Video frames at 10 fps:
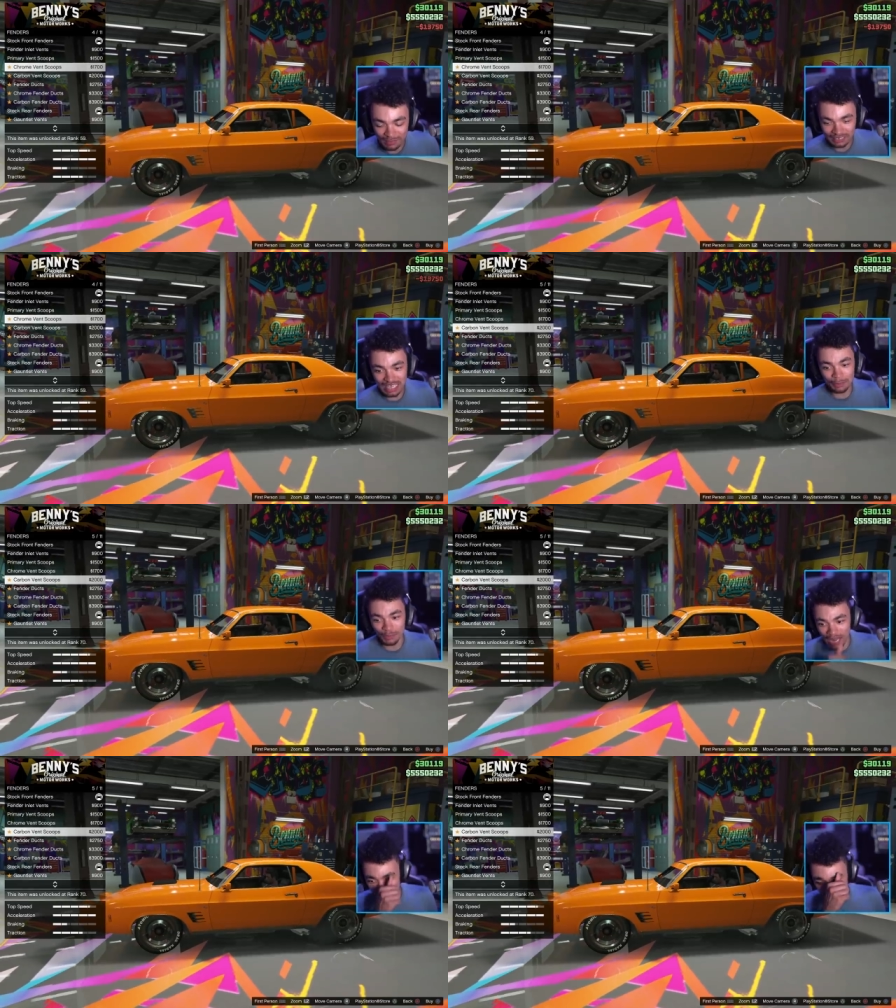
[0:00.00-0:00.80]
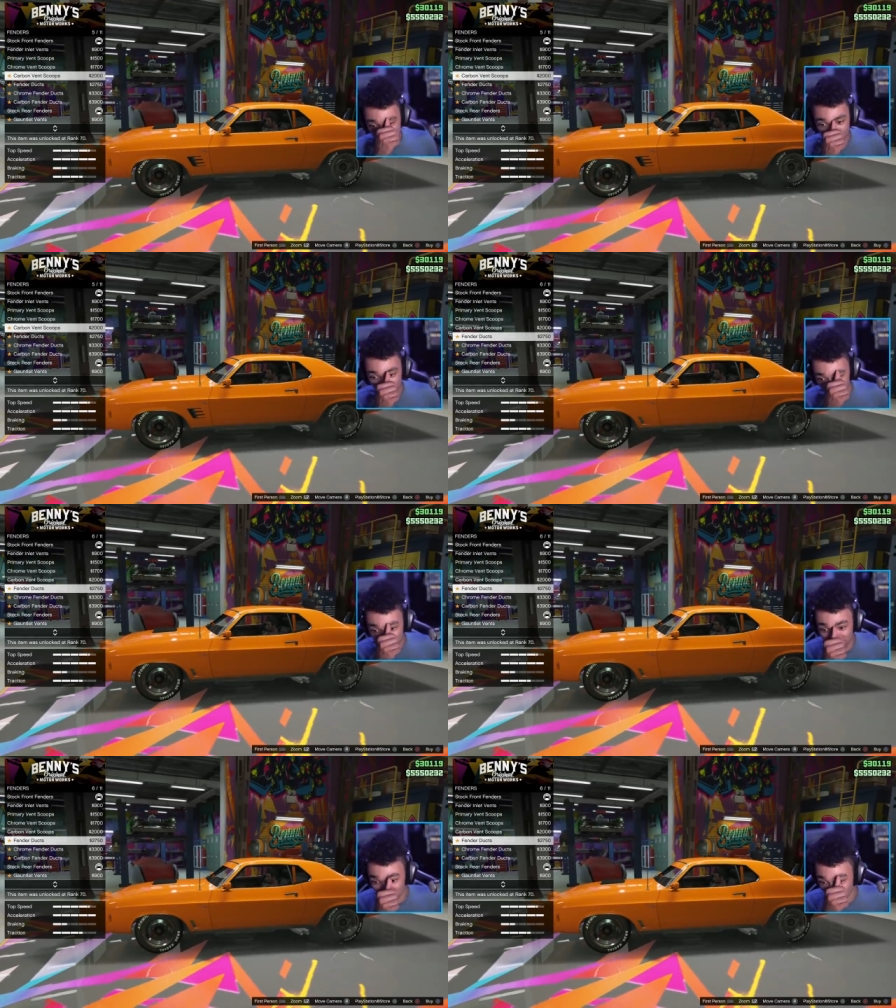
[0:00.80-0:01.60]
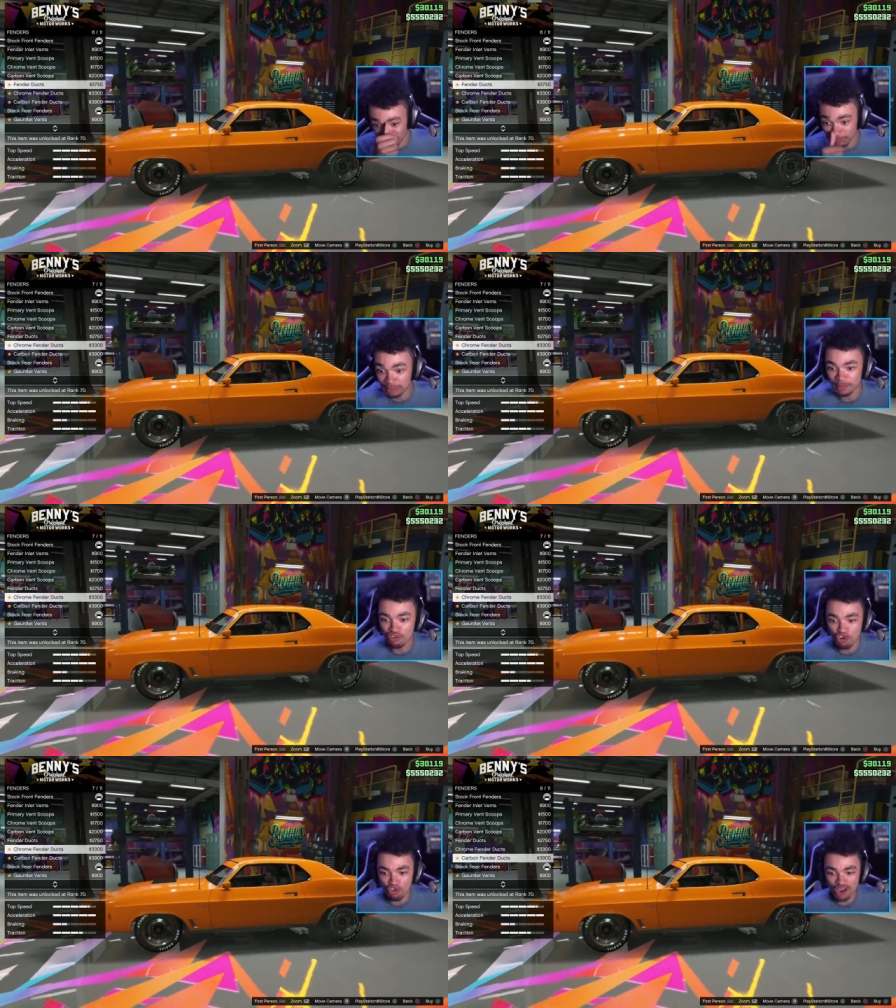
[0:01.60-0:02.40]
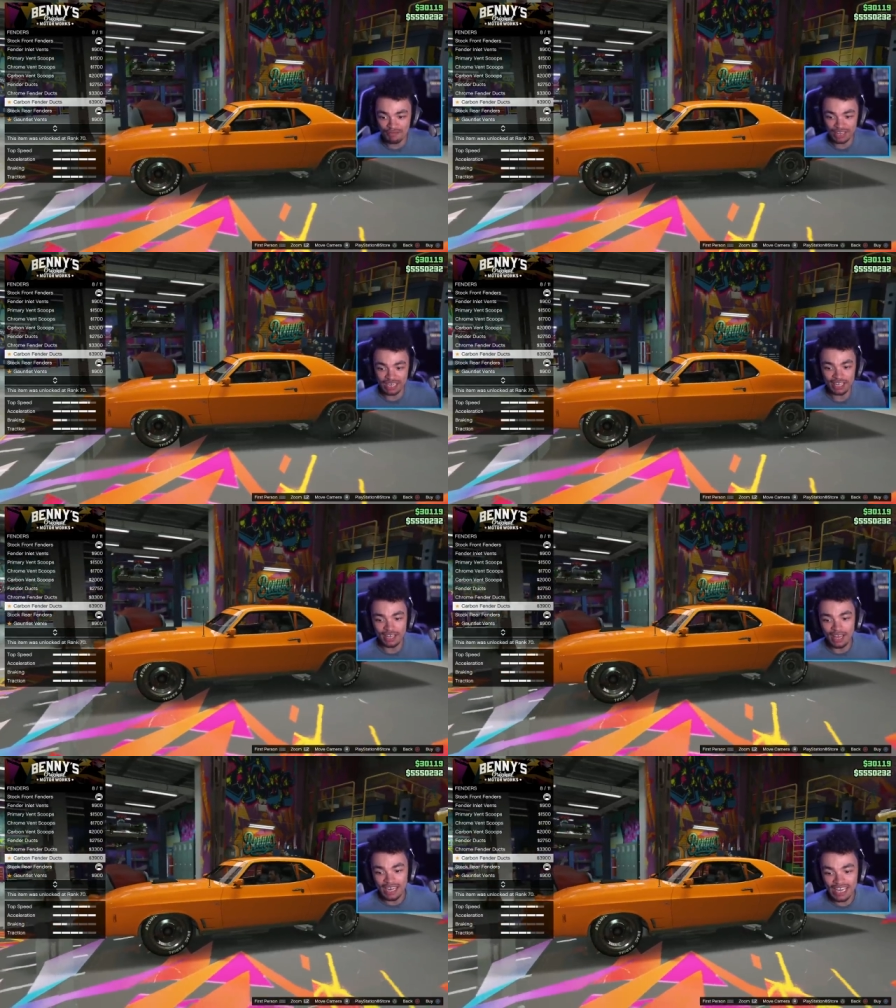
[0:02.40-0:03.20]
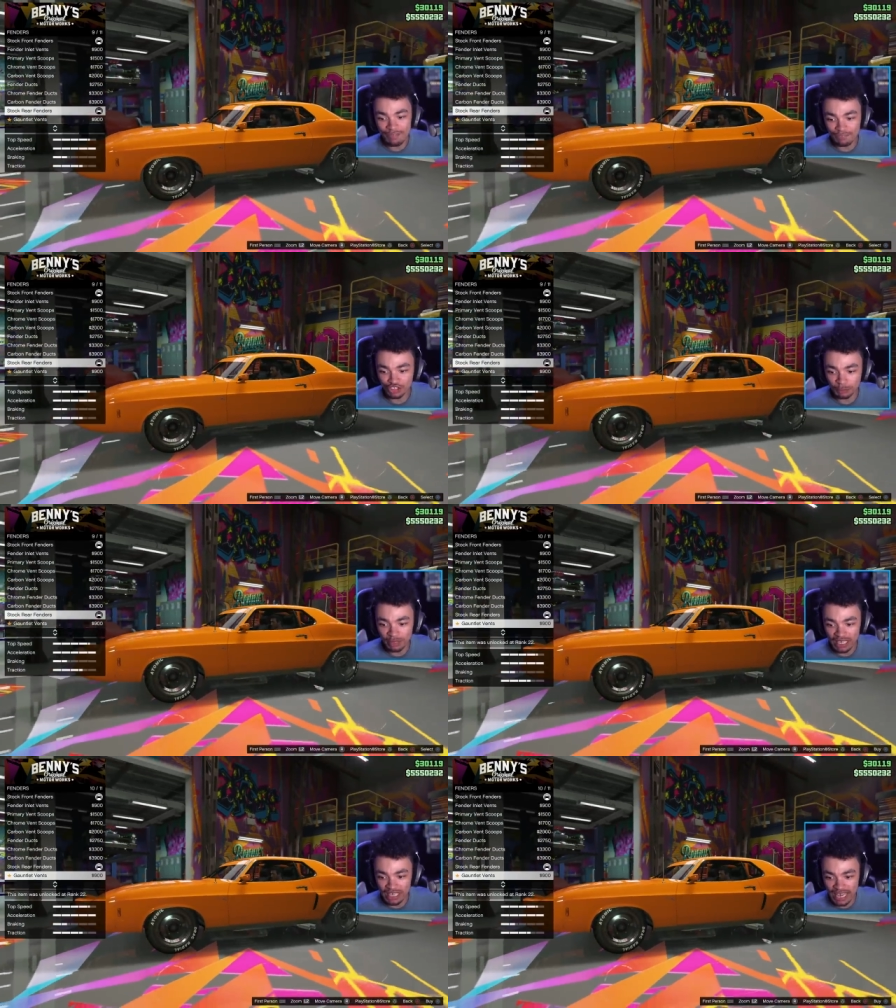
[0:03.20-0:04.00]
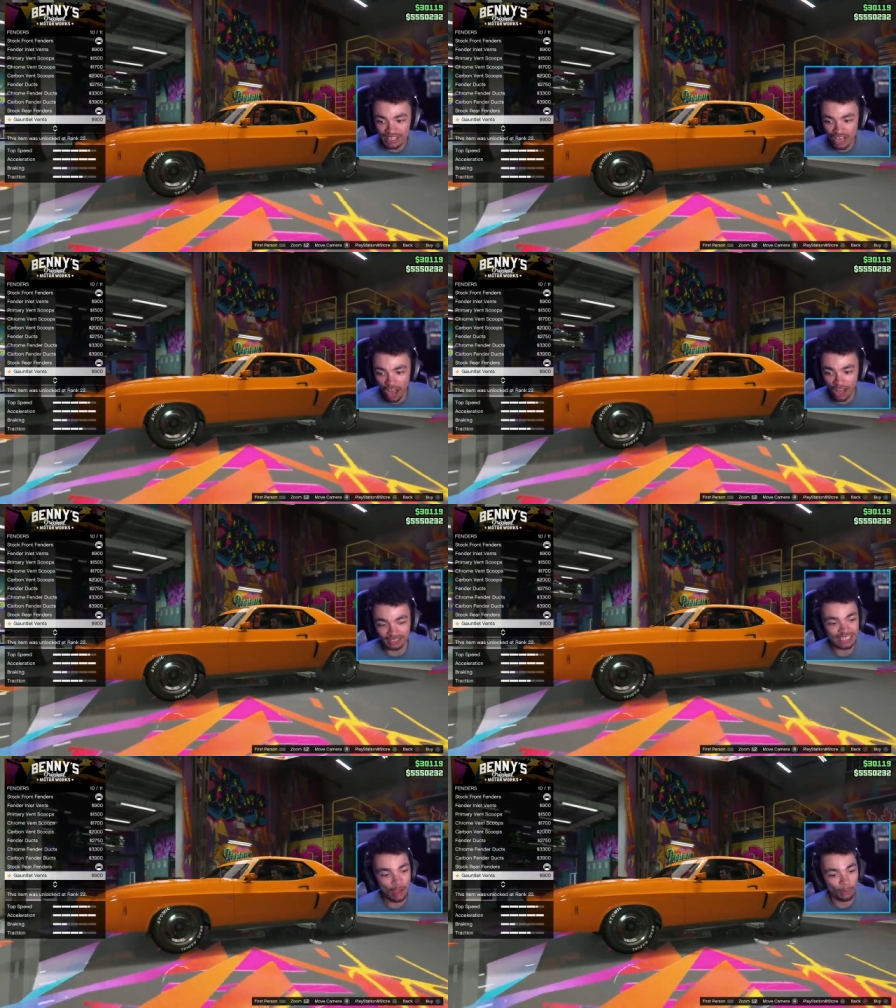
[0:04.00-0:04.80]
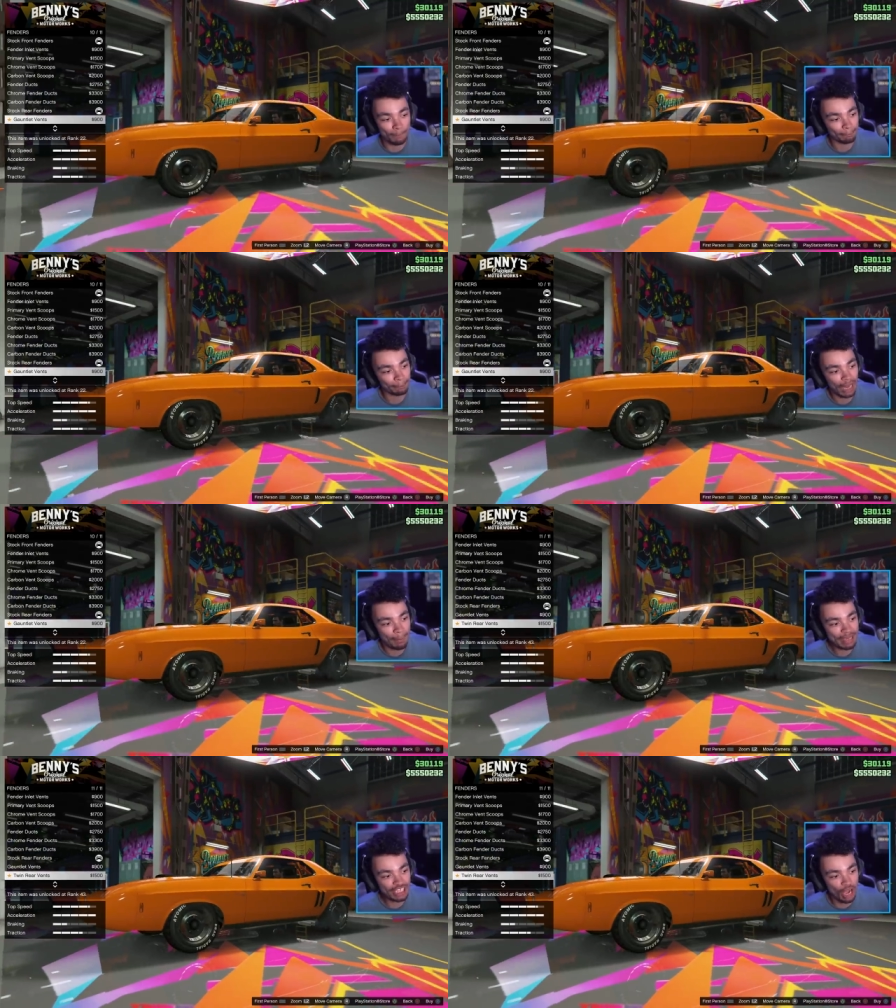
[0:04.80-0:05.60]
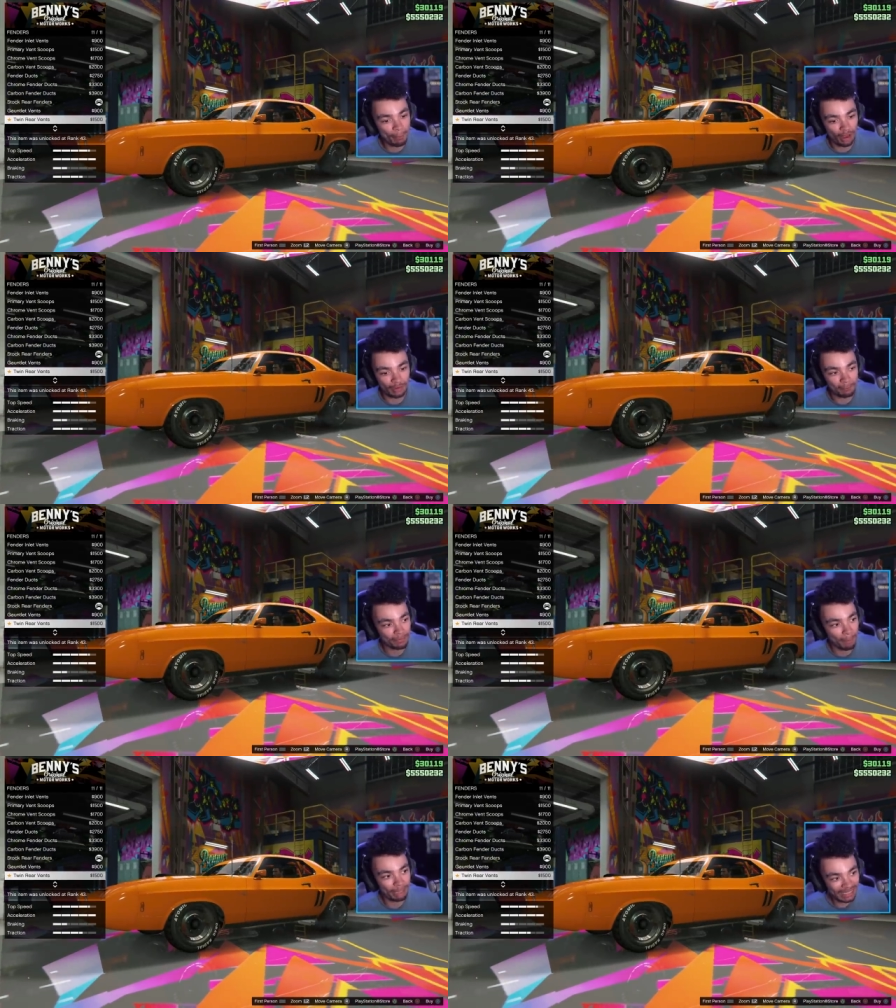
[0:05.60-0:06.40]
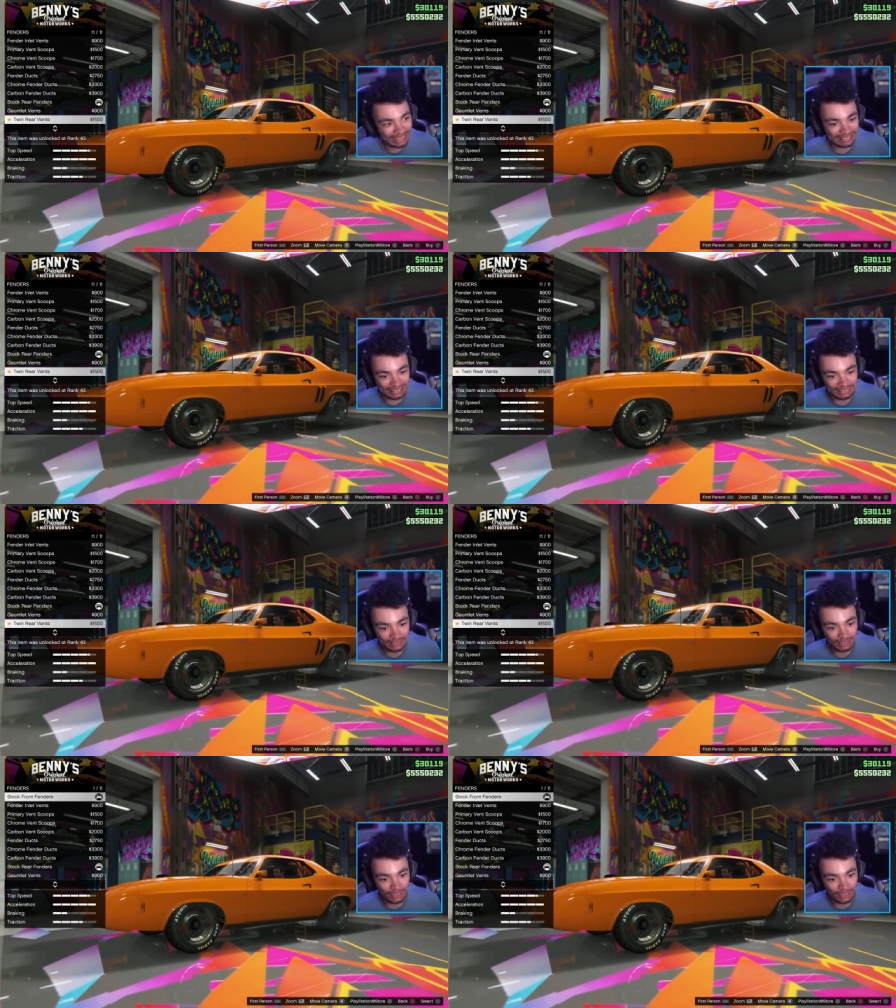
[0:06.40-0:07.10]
Every time we every time we put a piece on, it seems to be revving. Need for Speed, eat your heart out. I mean, come on. Please.